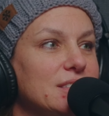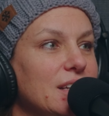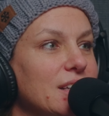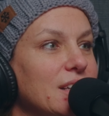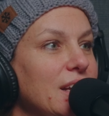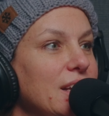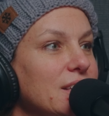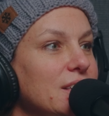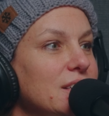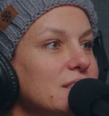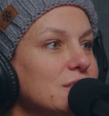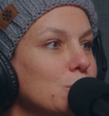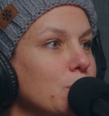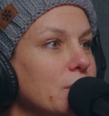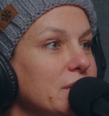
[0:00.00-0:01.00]
that Kaylin
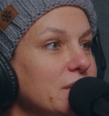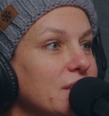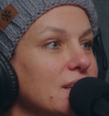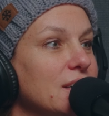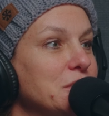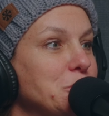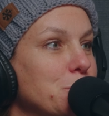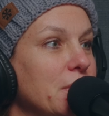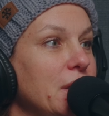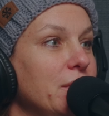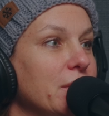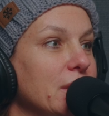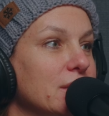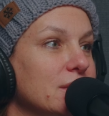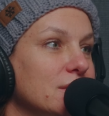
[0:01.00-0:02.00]
is quite the
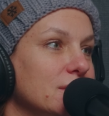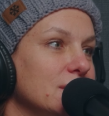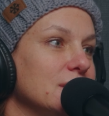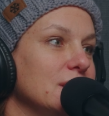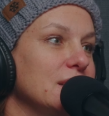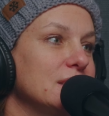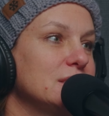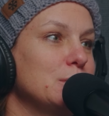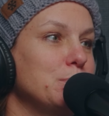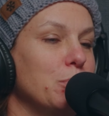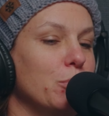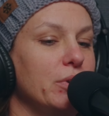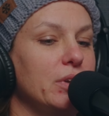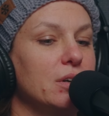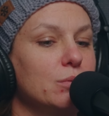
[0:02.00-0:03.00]
contrarian and likes to
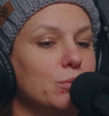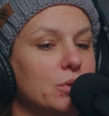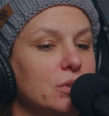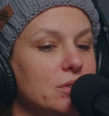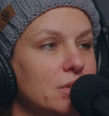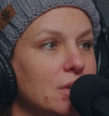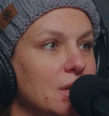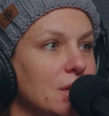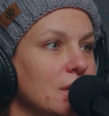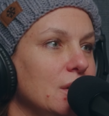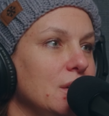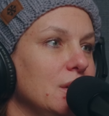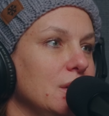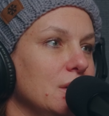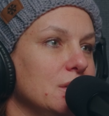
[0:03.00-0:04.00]
point out when
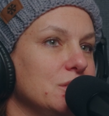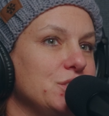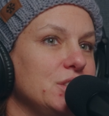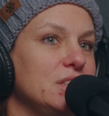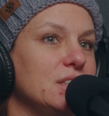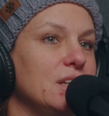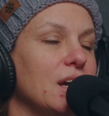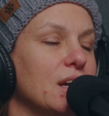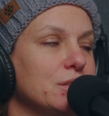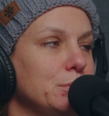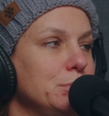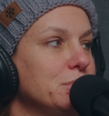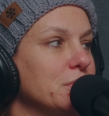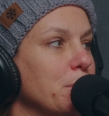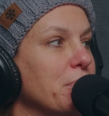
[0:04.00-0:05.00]
she did not
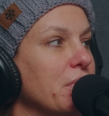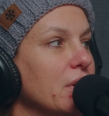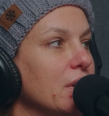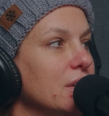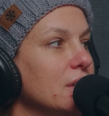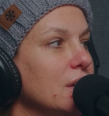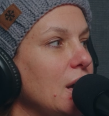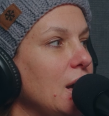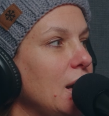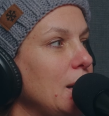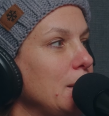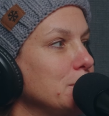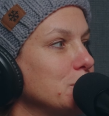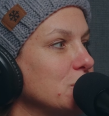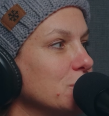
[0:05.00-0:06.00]
do something.
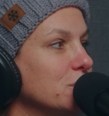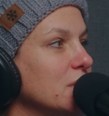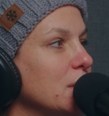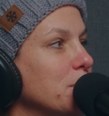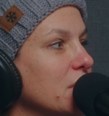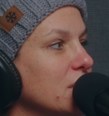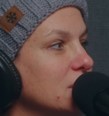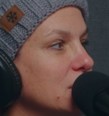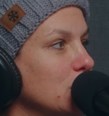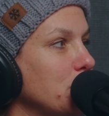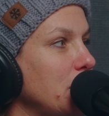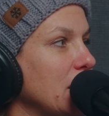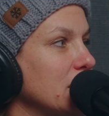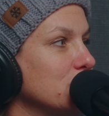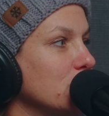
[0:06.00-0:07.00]
So, Sami, that's a little
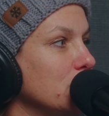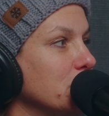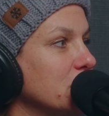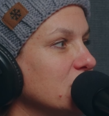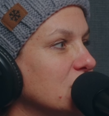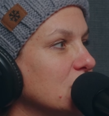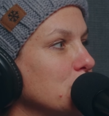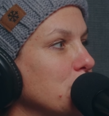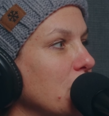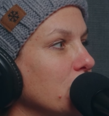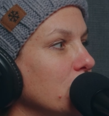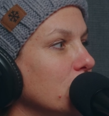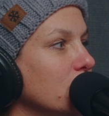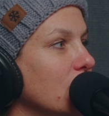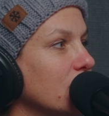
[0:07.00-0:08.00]
backstory, but this is about
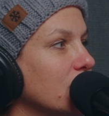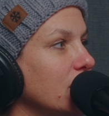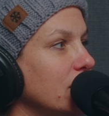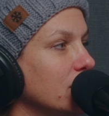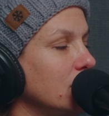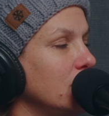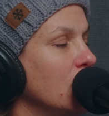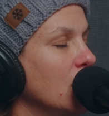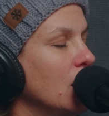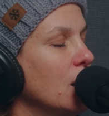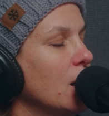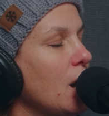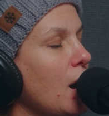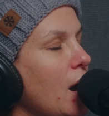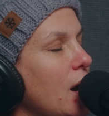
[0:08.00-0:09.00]
you, not Kaylin.
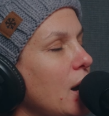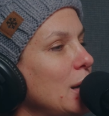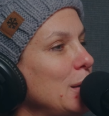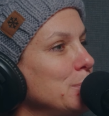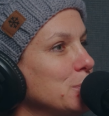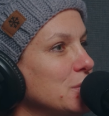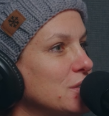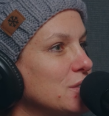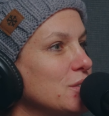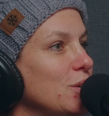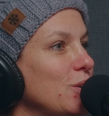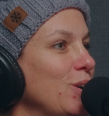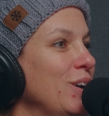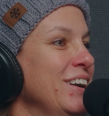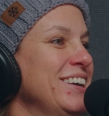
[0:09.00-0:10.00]

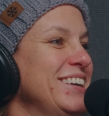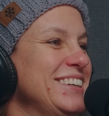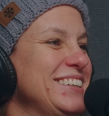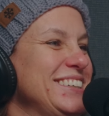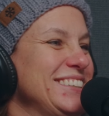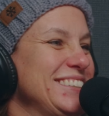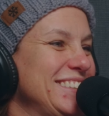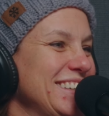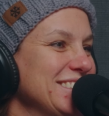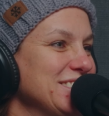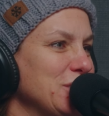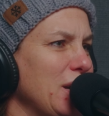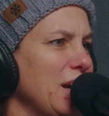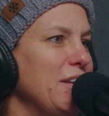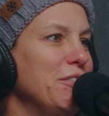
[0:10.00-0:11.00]
So,
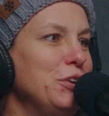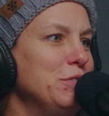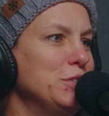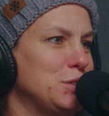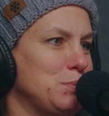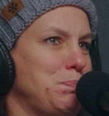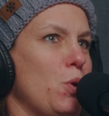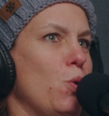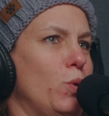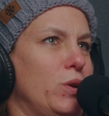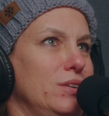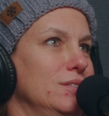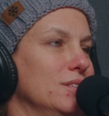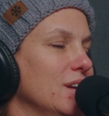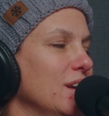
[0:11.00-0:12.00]
Kaylin's like, I haven't even
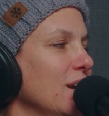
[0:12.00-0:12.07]
spoken.